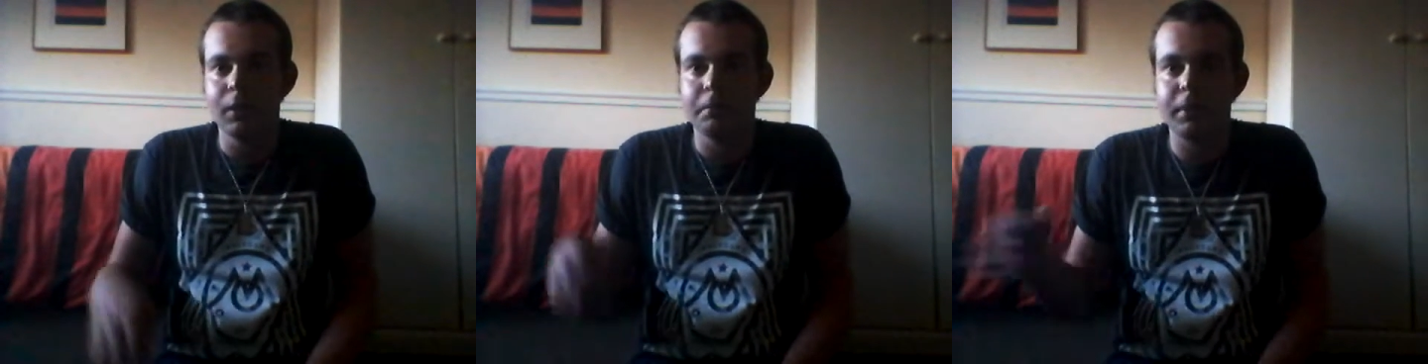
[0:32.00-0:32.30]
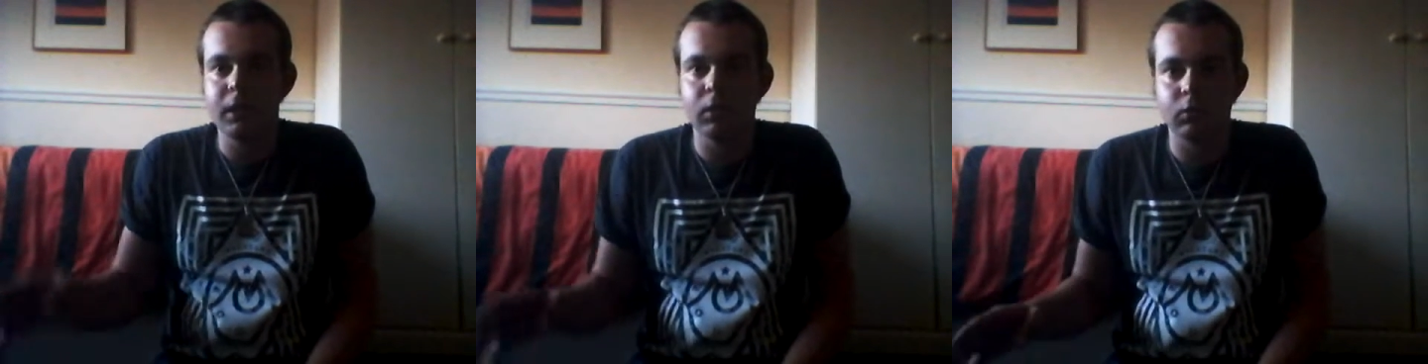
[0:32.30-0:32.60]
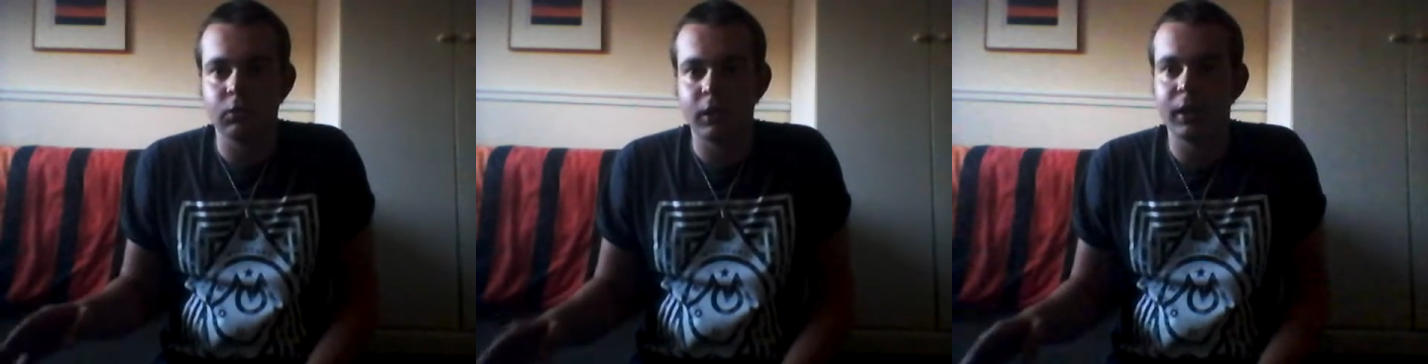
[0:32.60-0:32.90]
being
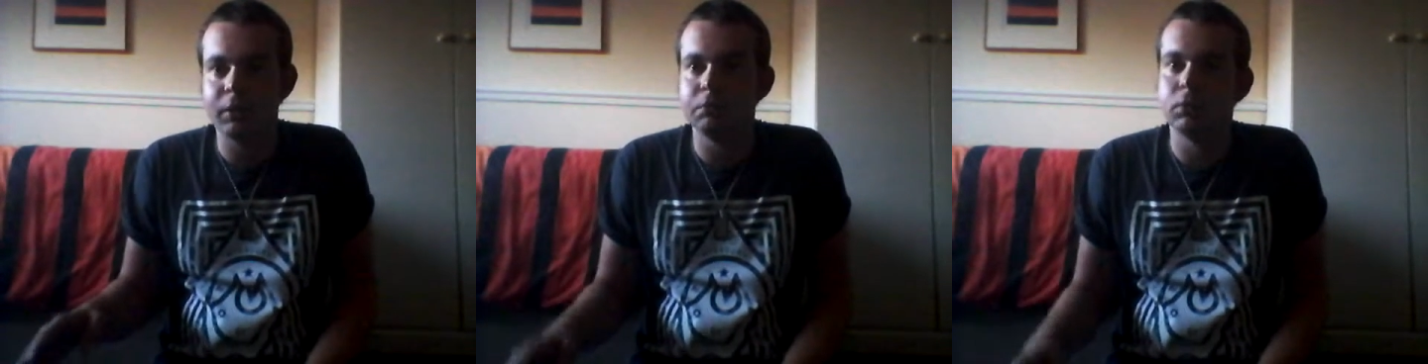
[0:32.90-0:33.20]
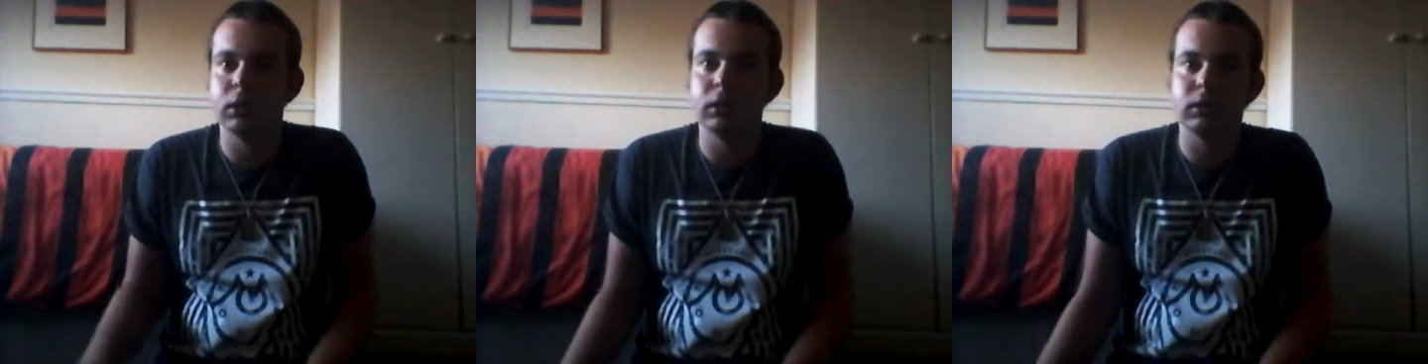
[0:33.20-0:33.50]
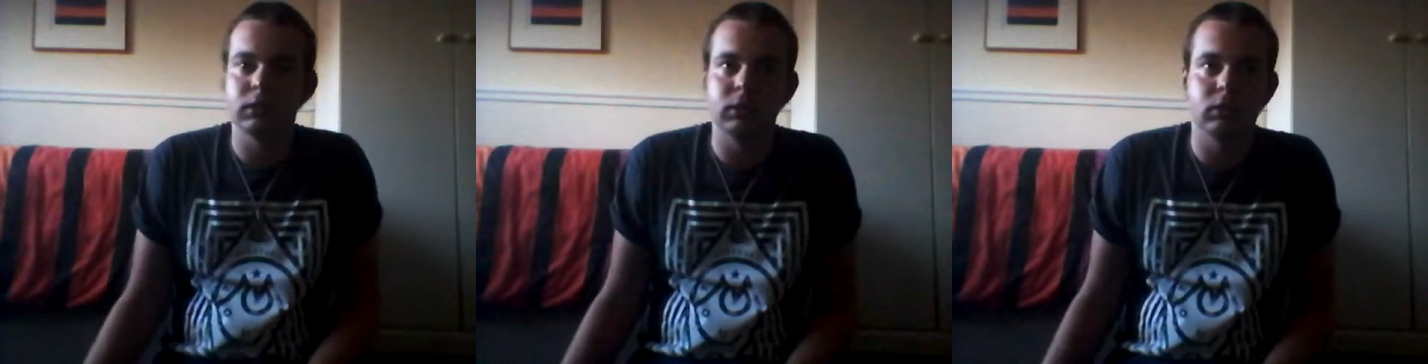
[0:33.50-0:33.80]
on time
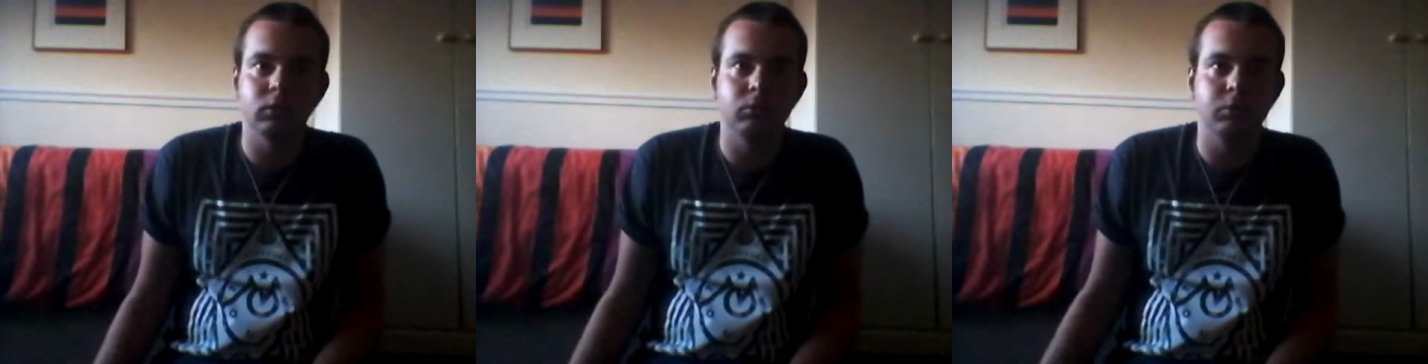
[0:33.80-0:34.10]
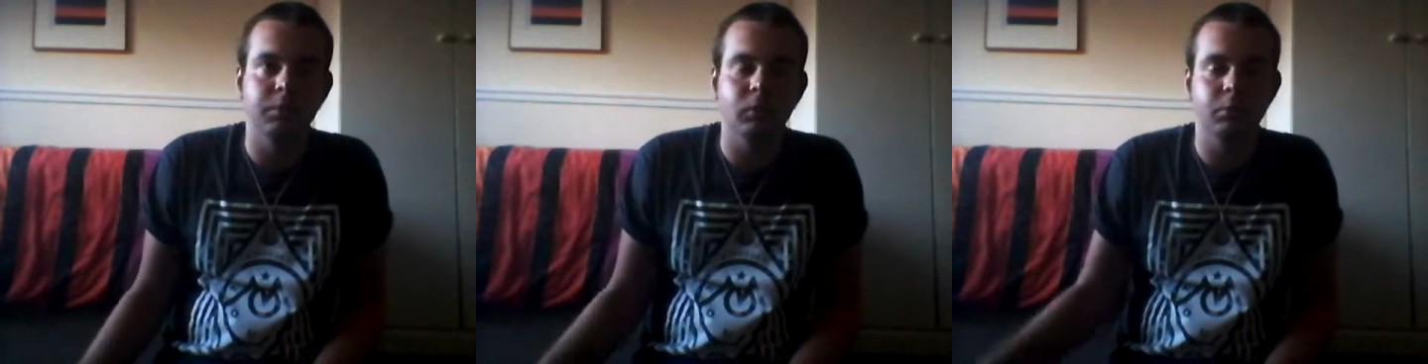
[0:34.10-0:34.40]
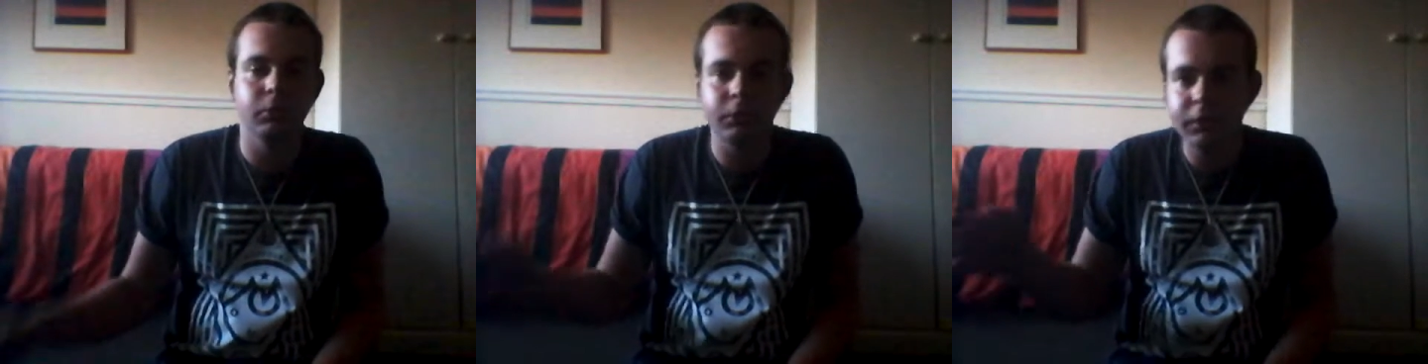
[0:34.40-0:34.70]
and
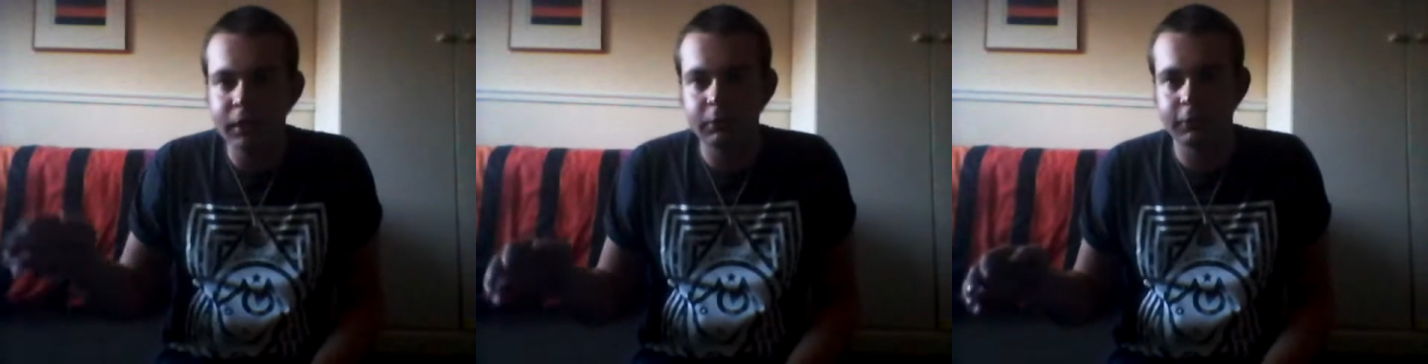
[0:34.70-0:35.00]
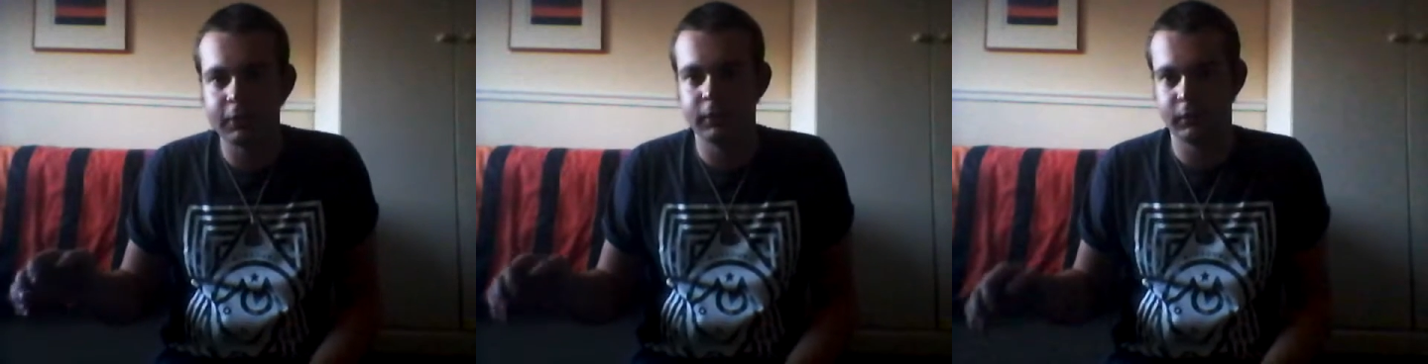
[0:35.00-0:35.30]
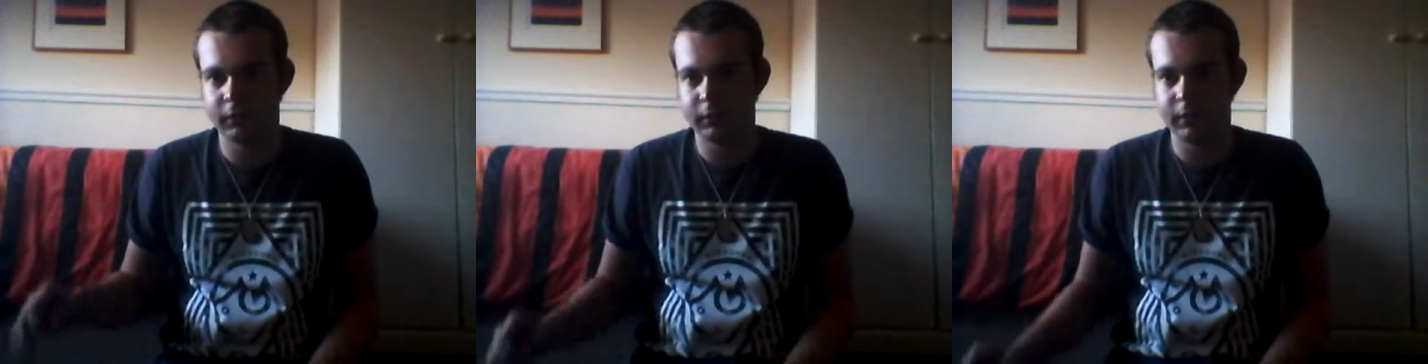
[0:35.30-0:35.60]
responsible for dealing with
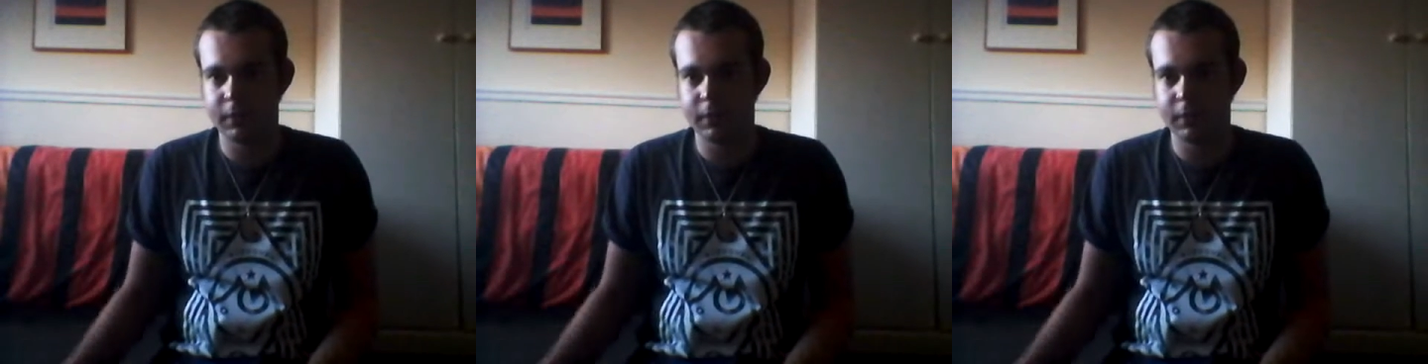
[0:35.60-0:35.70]
things.